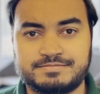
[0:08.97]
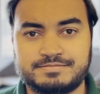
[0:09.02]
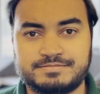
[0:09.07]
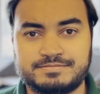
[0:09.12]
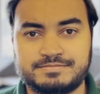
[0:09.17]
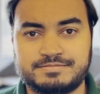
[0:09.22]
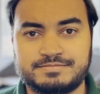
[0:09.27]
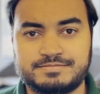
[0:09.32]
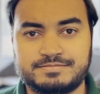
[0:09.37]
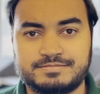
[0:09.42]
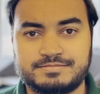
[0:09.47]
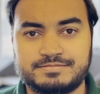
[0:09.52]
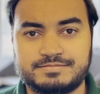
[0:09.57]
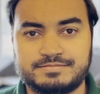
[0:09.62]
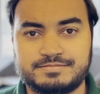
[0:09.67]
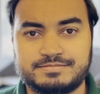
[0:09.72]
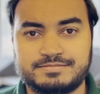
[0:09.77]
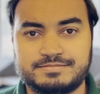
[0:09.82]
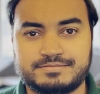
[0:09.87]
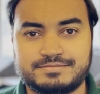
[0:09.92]

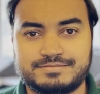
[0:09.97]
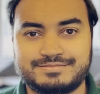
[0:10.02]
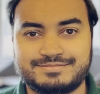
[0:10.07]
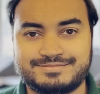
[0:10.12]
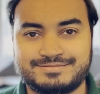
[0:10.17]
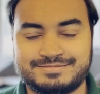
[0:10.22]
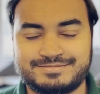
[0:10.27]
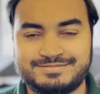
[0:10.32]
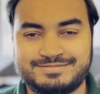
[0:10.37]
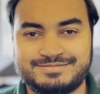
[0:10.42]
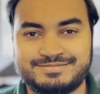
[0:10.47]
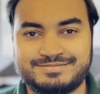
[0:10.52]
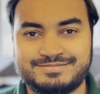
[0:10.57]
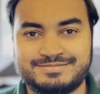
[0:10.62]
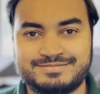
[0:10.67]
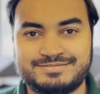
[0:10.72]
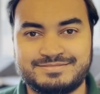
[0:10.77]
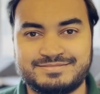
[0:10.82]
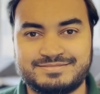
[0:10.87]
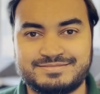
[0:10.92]

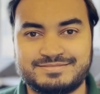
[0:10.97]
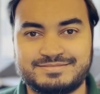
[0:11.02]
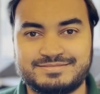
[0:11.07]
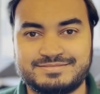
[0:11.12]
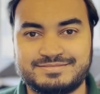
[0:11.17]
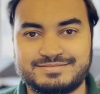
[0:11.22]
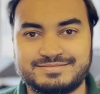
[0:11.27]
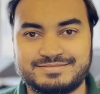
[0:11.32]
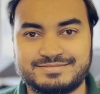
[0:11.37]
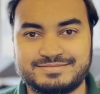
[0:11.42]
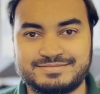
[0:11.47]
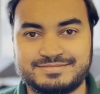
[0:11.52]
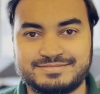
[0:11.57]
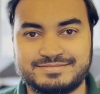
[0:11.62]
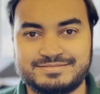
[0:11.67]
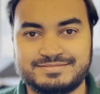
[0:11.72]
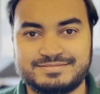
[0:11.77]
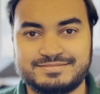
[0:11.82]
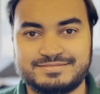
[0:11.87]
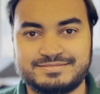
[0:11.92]

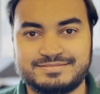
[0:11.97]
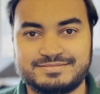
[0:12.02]
The person shown says nothing.